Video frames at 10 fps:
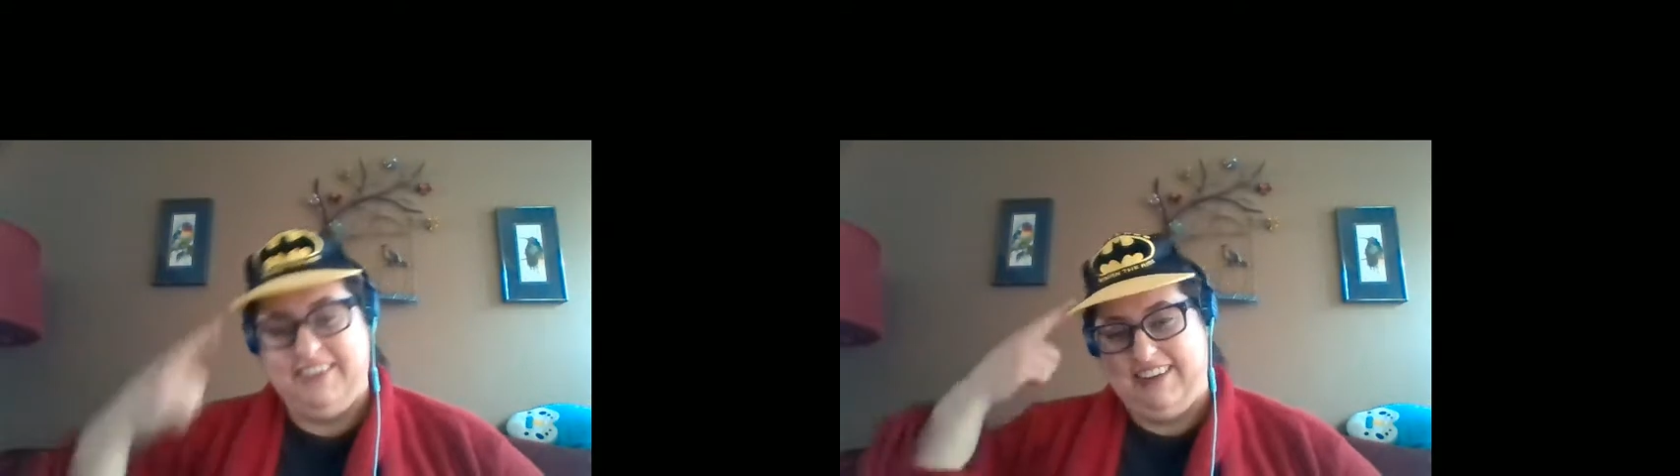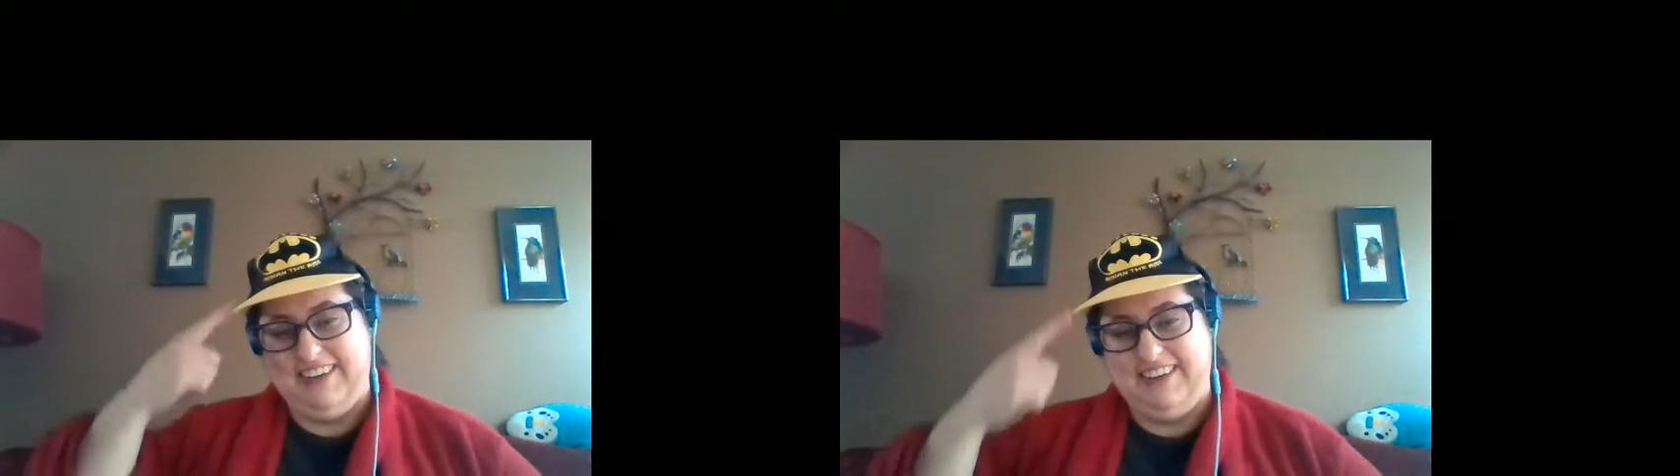
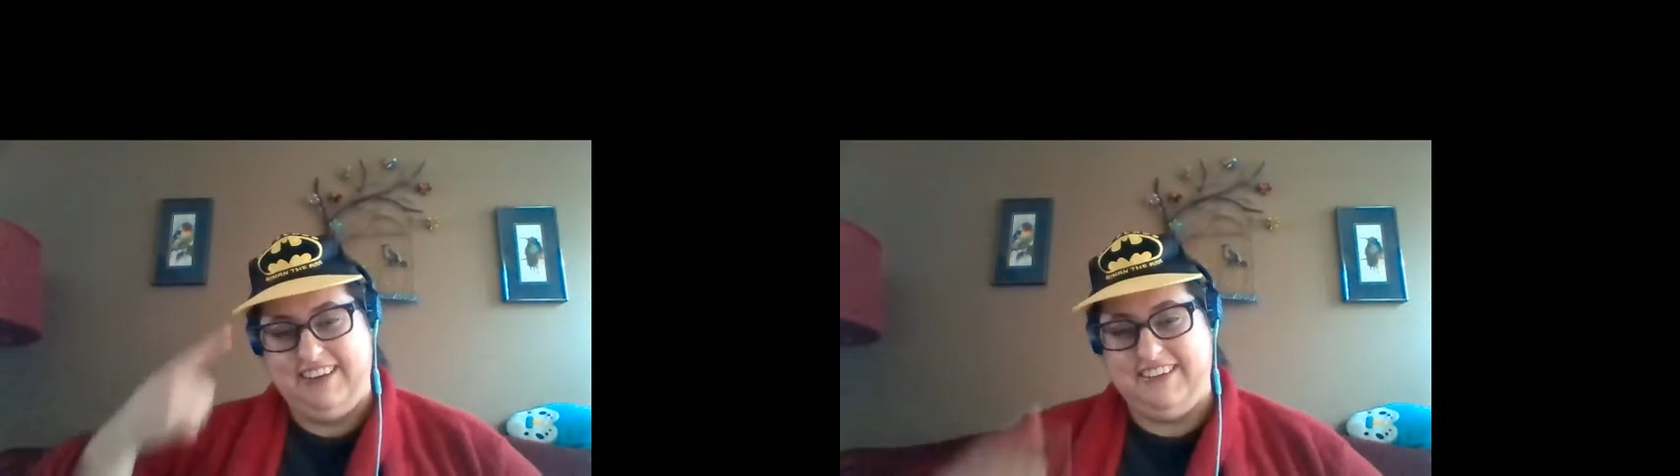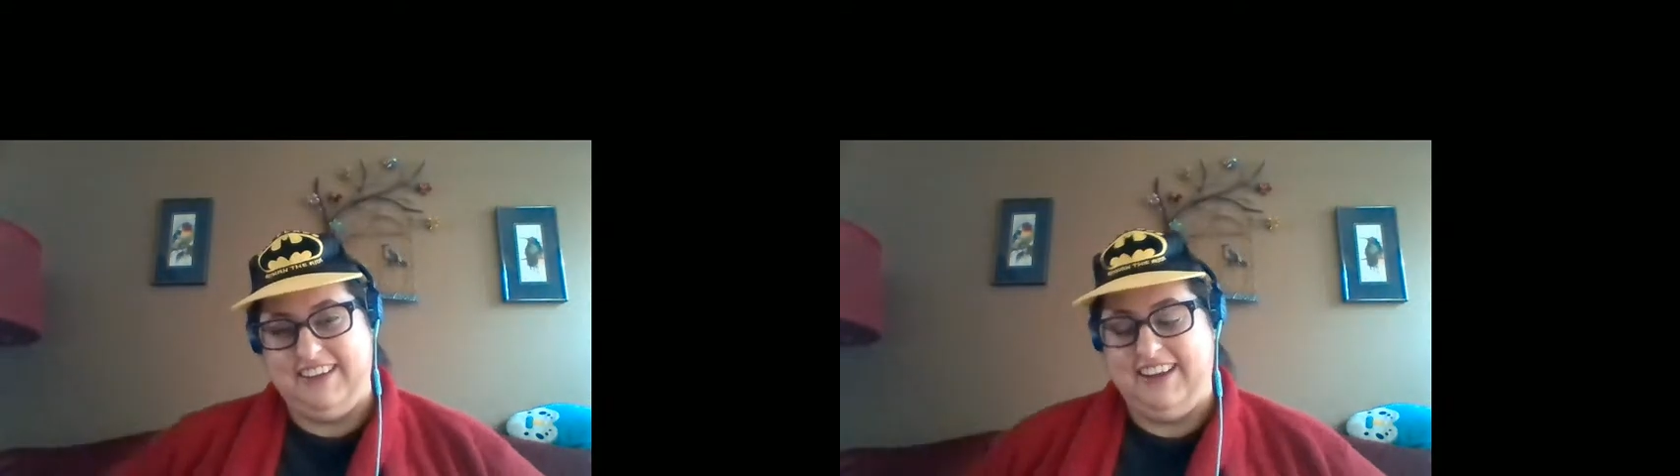
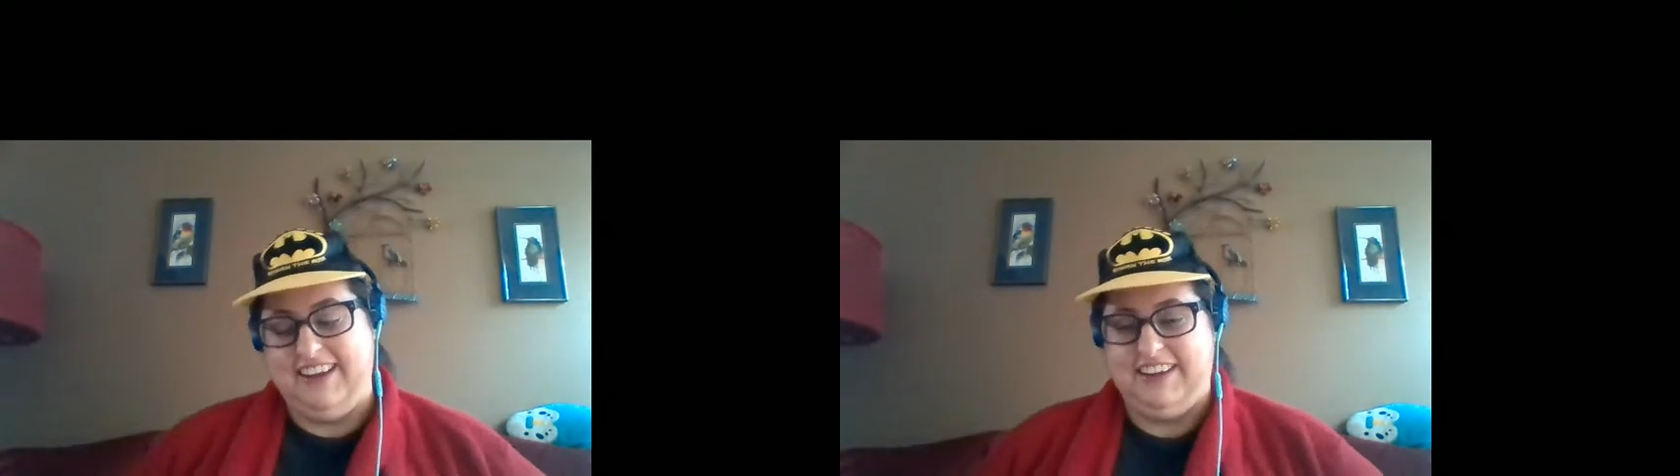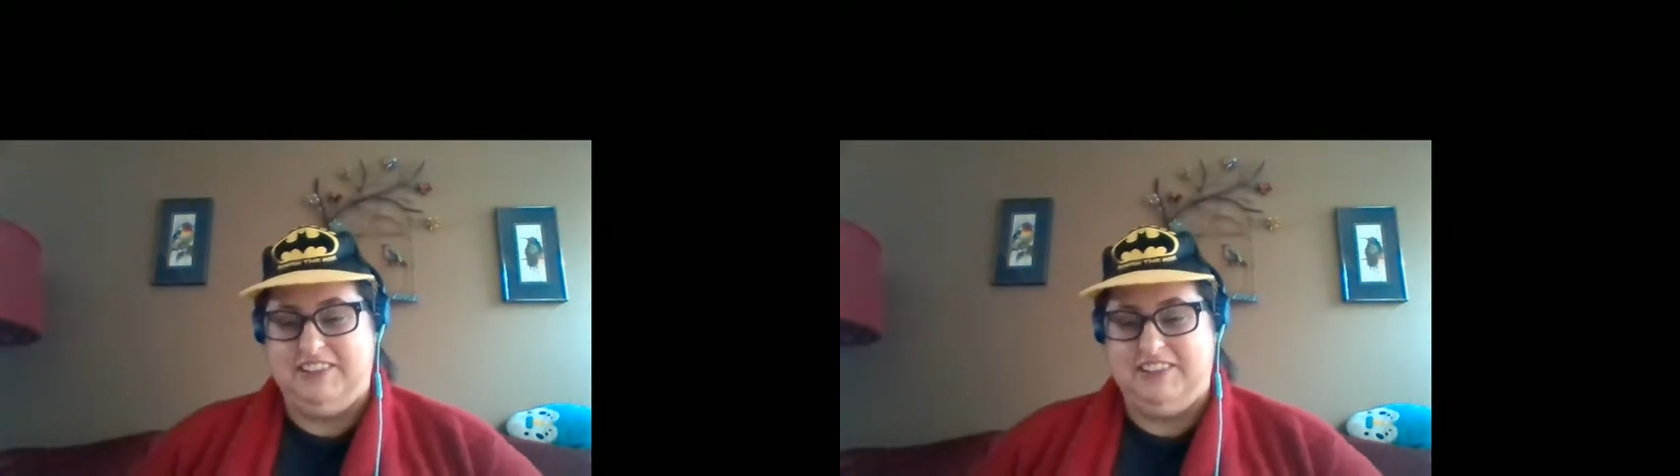DCAU.